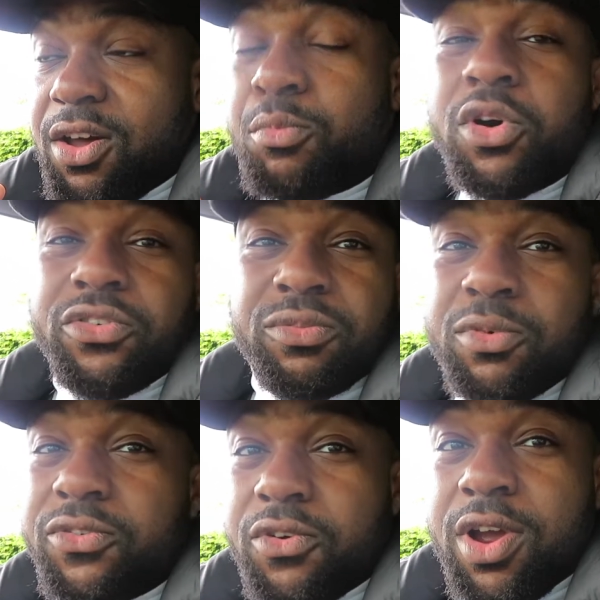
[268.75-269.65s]
a more of a
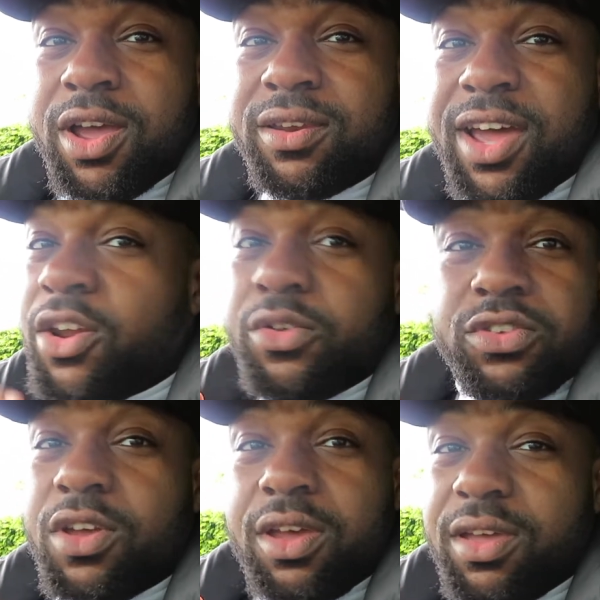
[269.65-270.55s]
smoother ride. I know
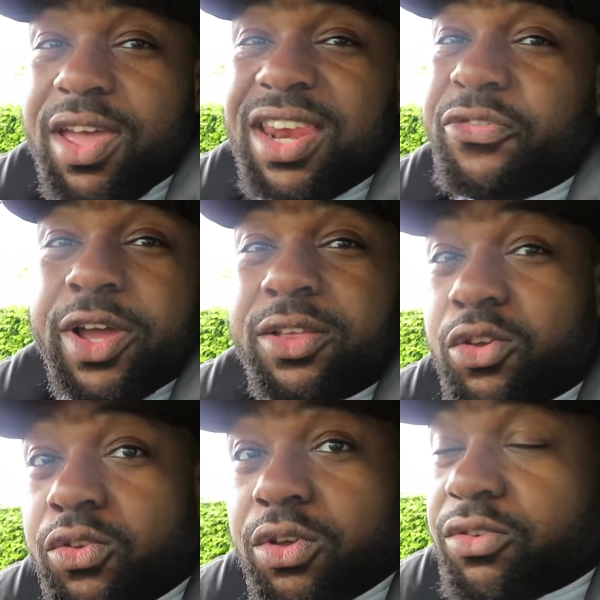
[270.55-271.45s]
it's, anything I
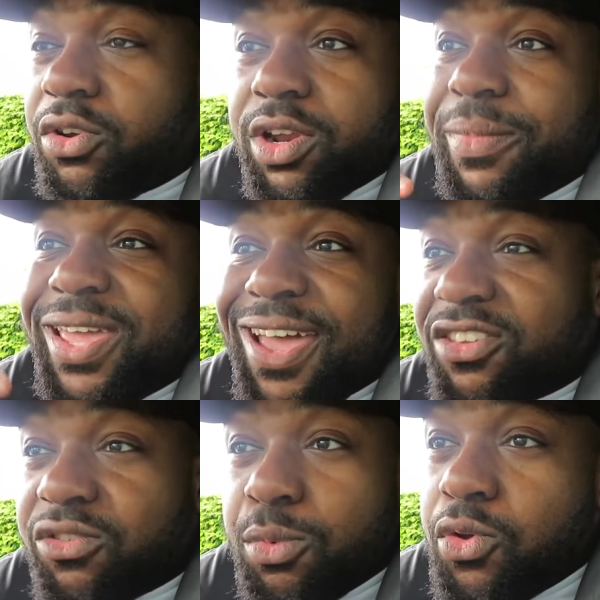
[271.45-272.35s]
do is not going to make it
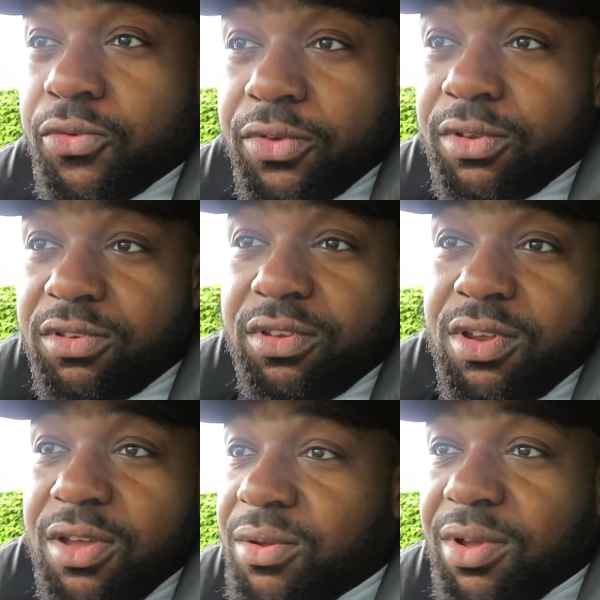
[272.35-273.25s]
as smooth as,
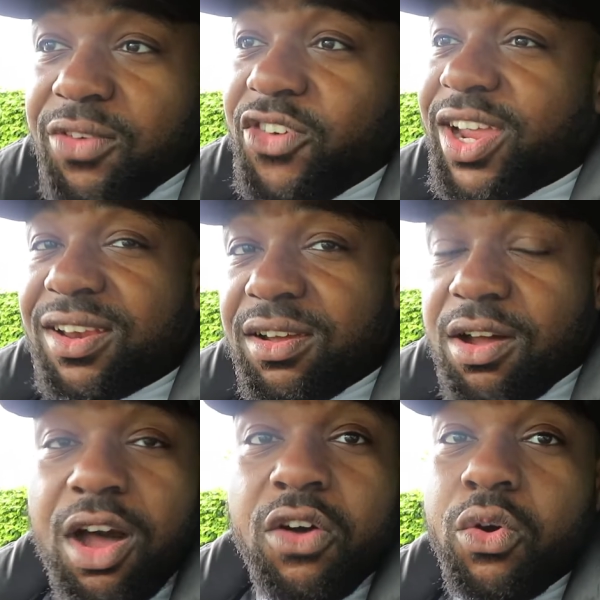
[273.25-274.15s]
a regular
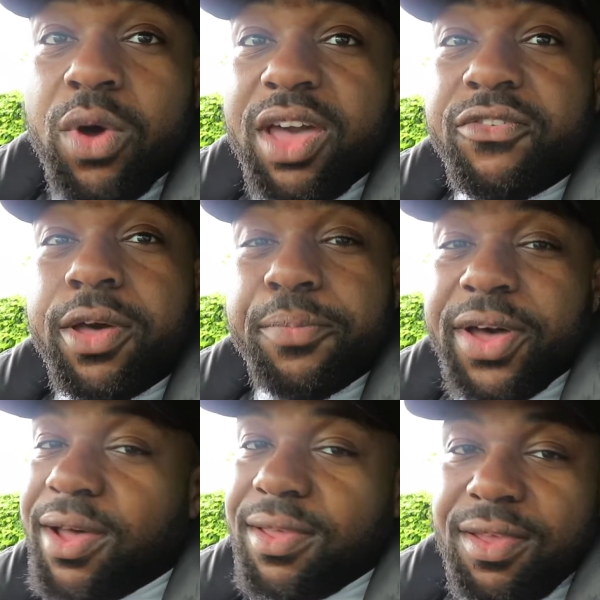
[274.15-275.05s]
car or whatever,
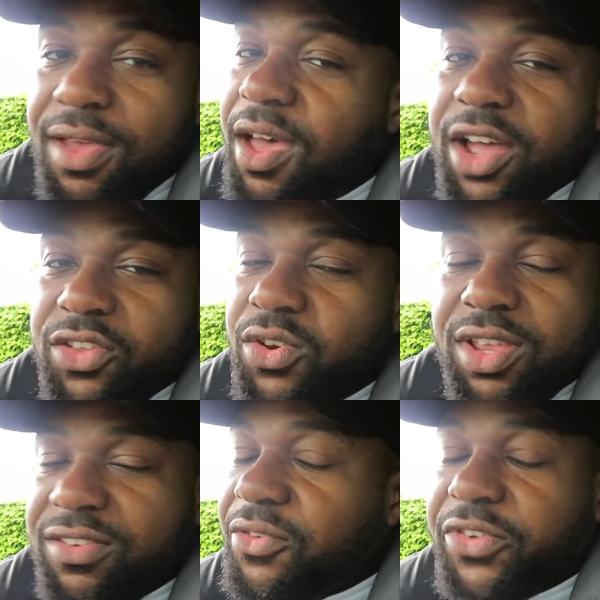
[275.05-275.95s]
but I do
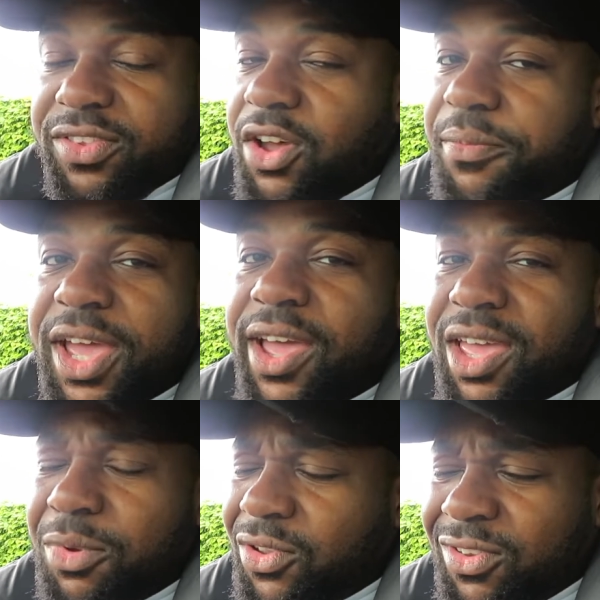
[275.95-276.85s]
need something to help me out
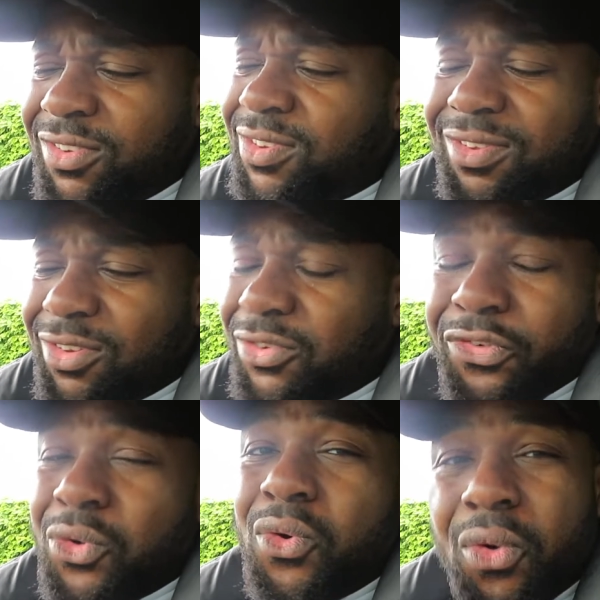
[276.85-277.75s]
here, because this does
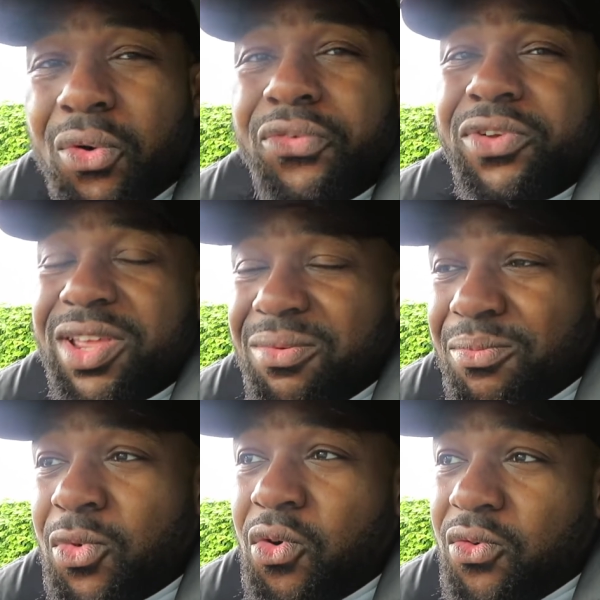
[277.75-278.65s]
feel awfully
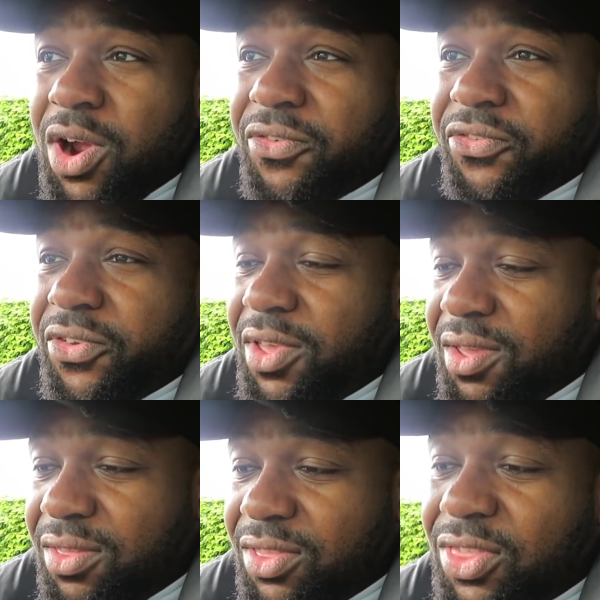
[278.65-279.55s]
more rough
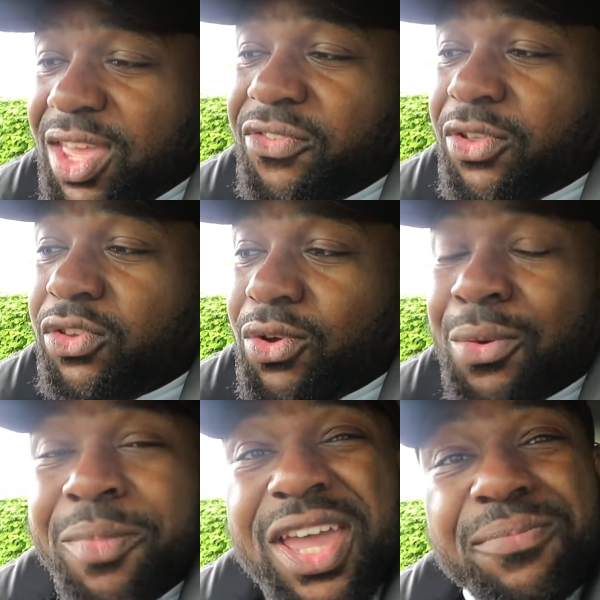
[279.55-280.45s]
than the FN2,
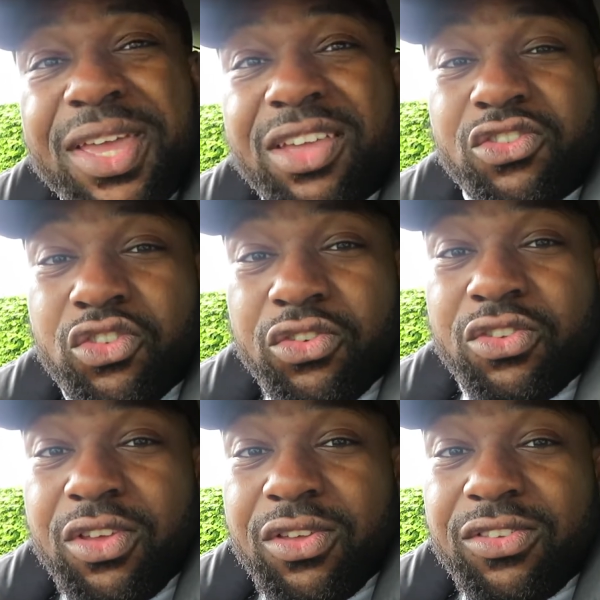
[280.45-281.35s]
or maybe it's
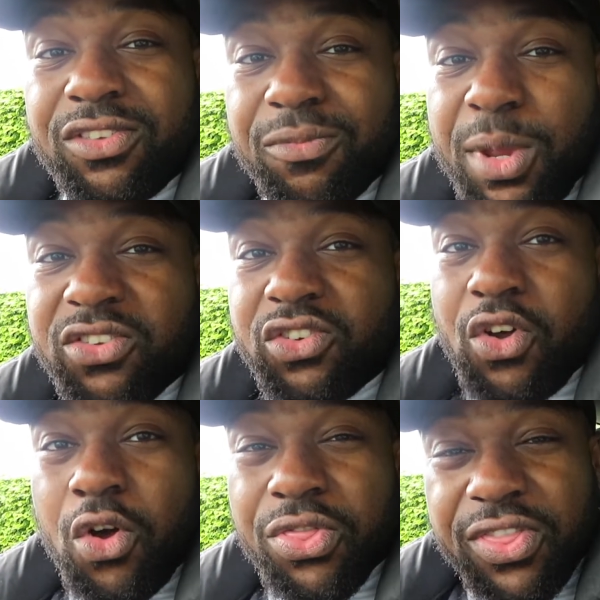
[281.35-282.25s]
just the suspension
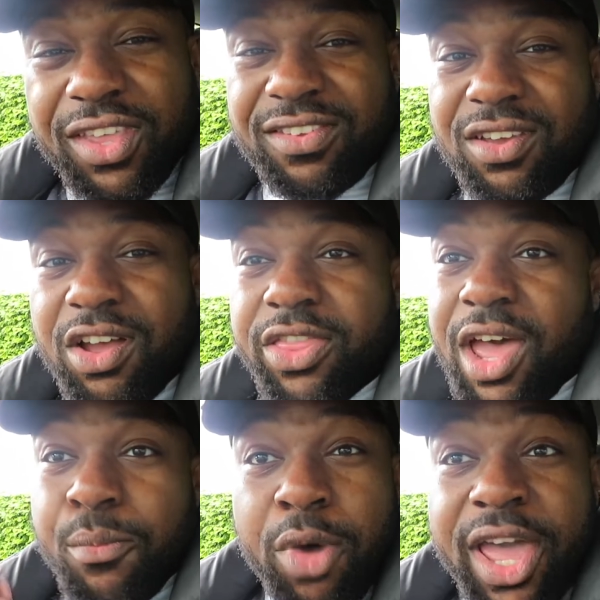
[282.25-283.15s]
on this car that
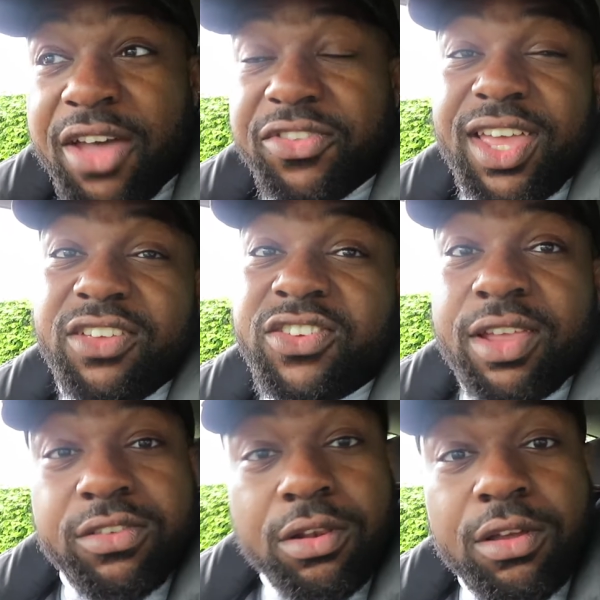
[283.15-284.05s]
I might have to get
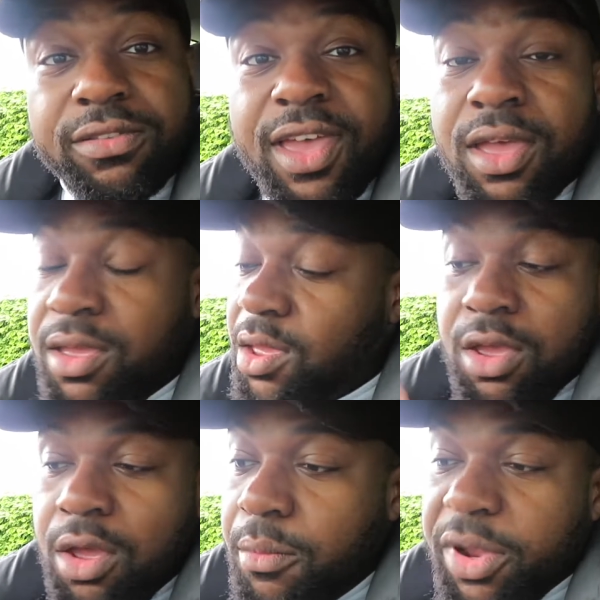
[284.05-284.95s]
checked and looked at.
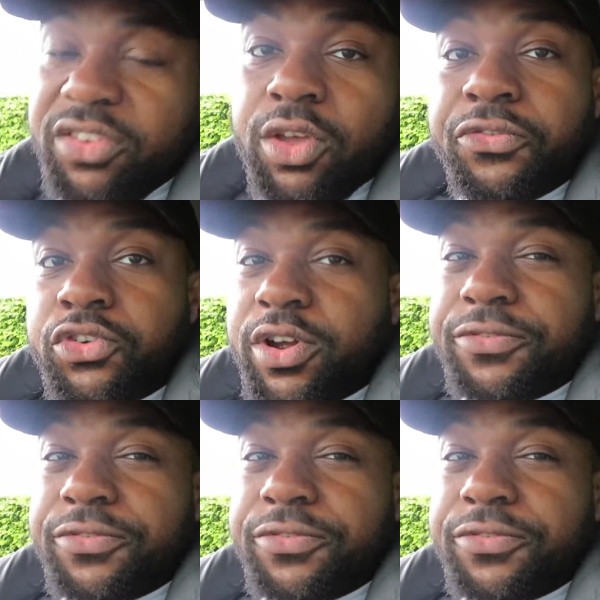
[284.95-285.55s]
But let's go for a drive.